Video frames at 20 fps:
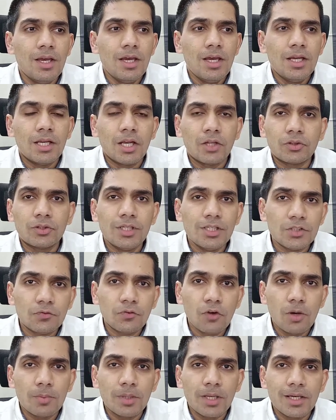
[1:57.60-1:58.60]
Now this
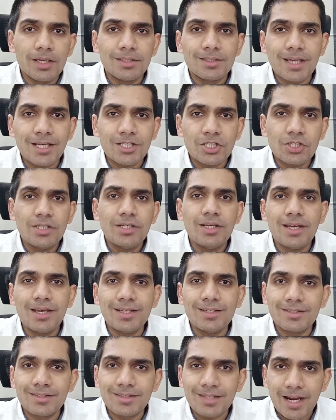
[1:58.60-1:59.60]
formula is actually
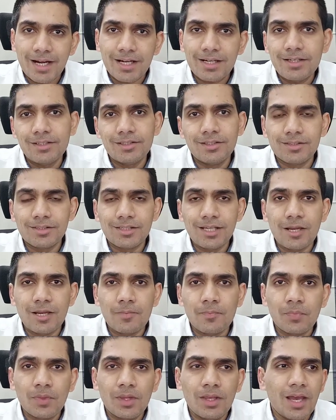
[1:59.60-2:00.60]
exactly the same